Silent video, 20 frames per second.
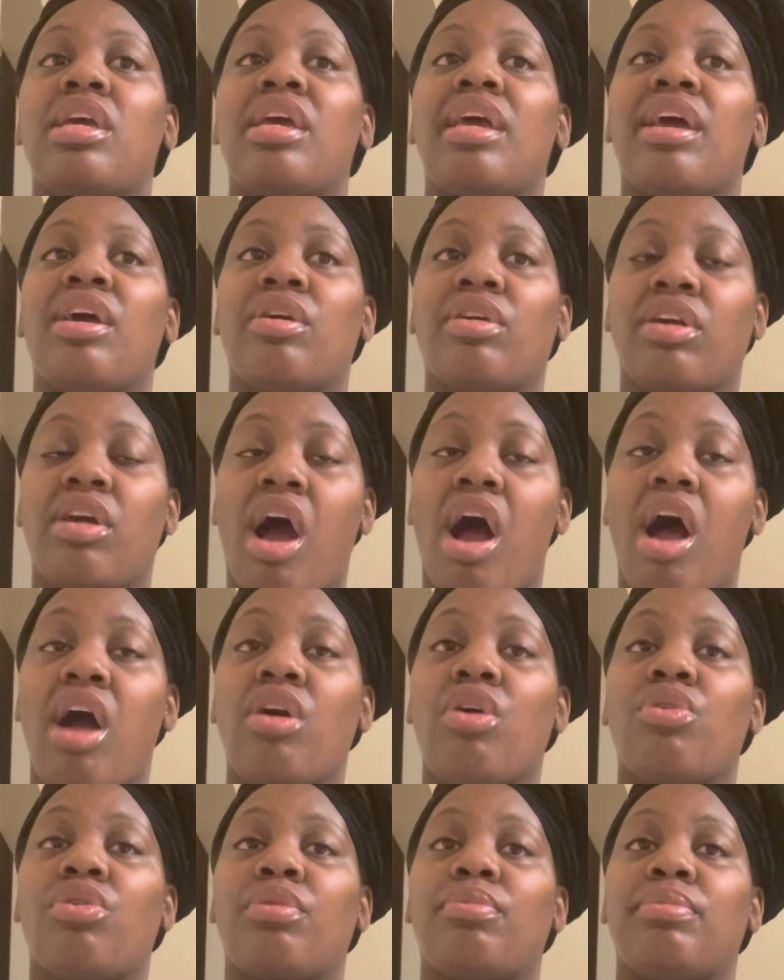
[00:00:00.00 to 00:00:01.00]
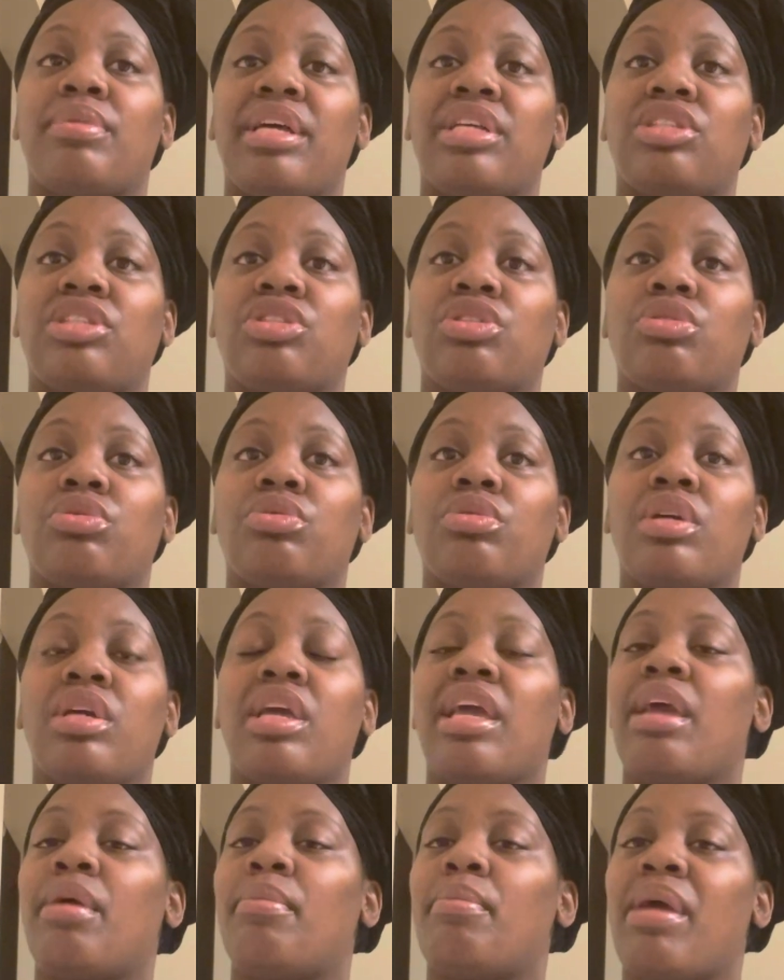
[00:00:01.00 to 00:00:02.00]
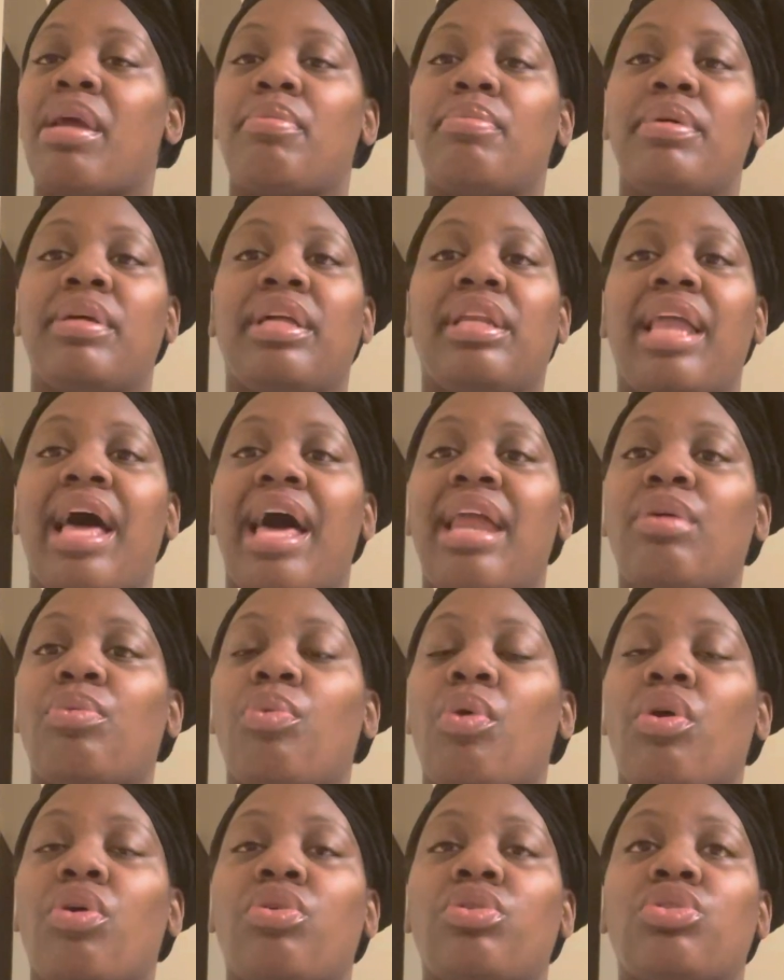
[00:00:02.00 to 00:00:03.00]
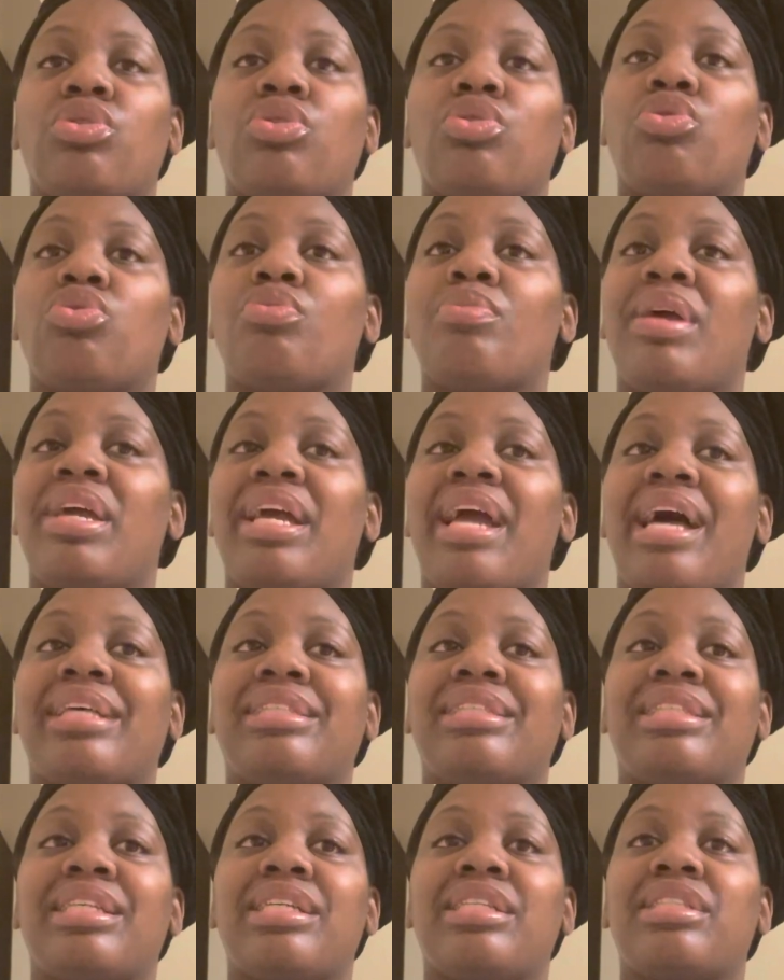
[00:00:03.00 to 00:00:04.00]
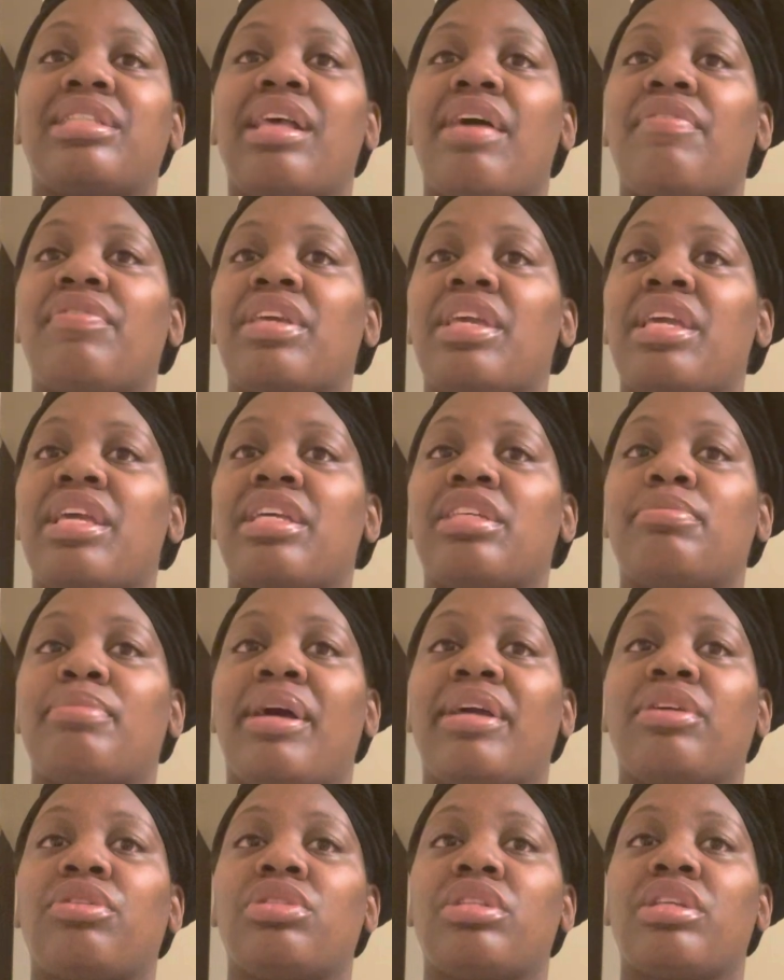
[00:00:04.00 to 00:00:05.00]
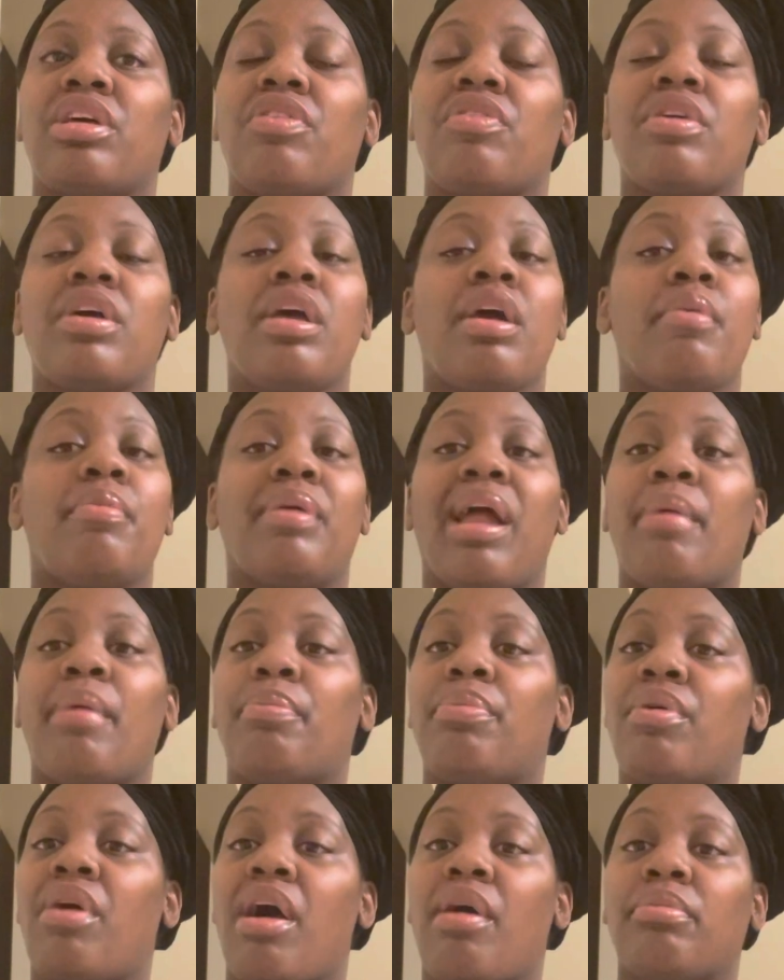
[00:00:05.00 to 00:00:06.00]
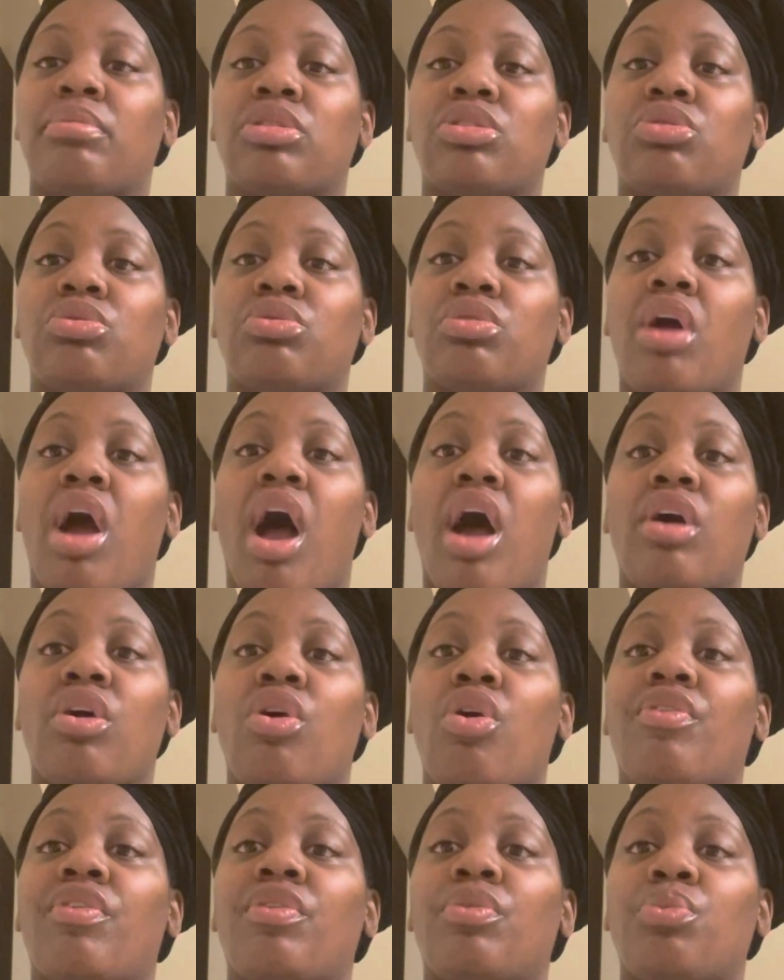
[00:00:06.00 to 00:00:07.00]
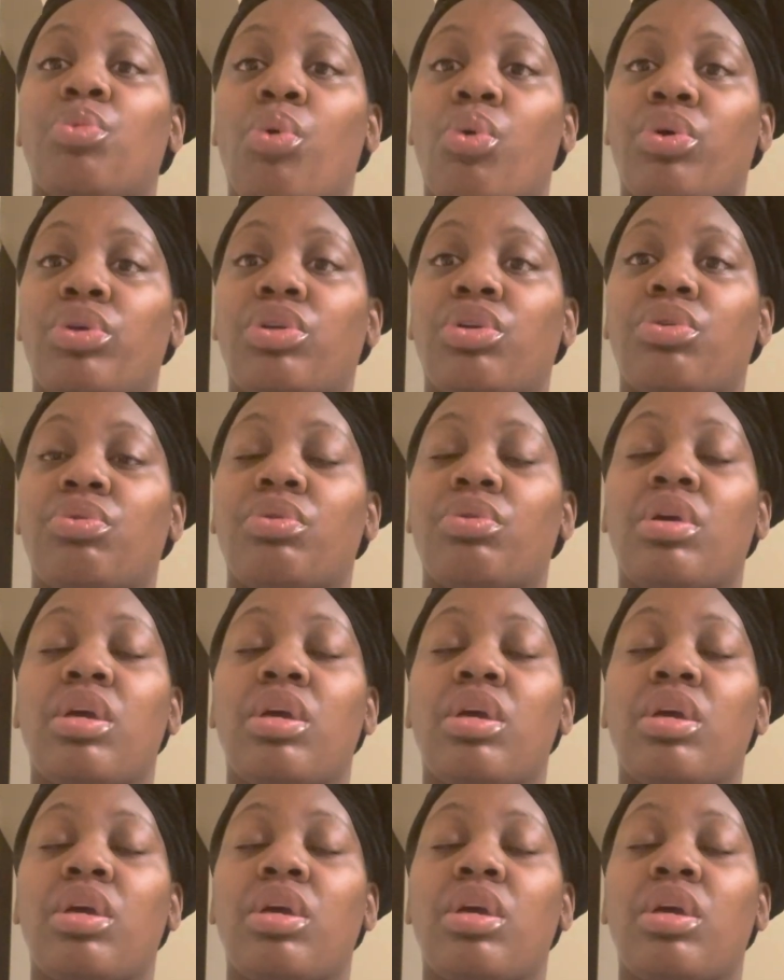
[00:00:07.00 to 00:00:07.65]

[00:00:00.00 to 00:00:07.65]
And God going to bless you. It may be a lot of work on you. You may got 6, 7 kids by yourself. But I promise you, God going to reward you.